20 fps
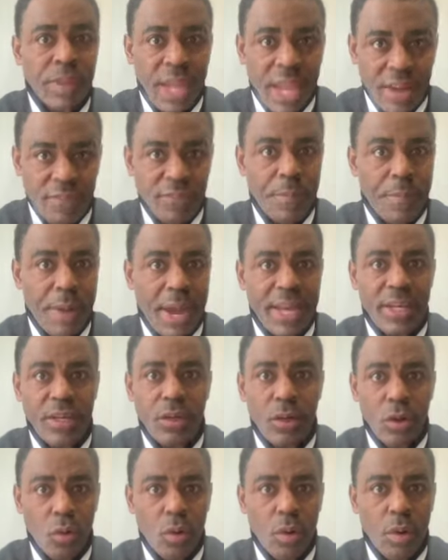Everybody
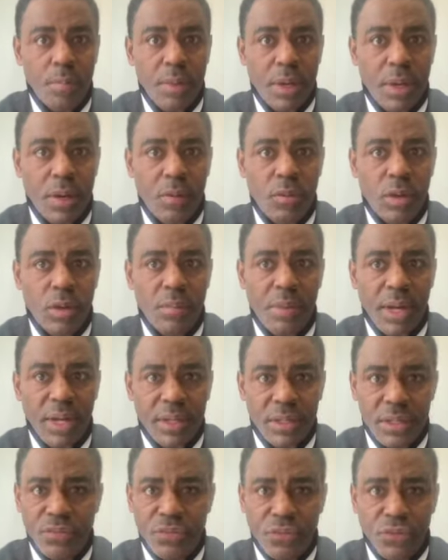know him. One of my
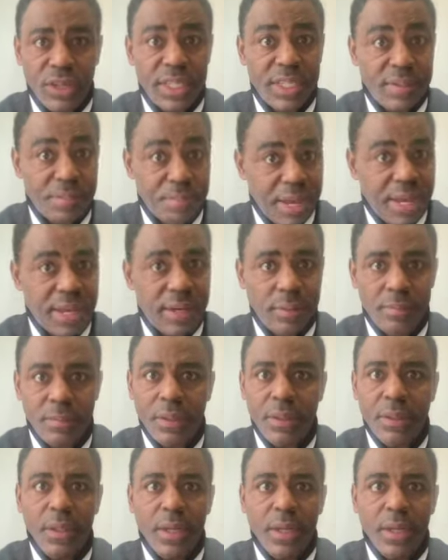good friends met him.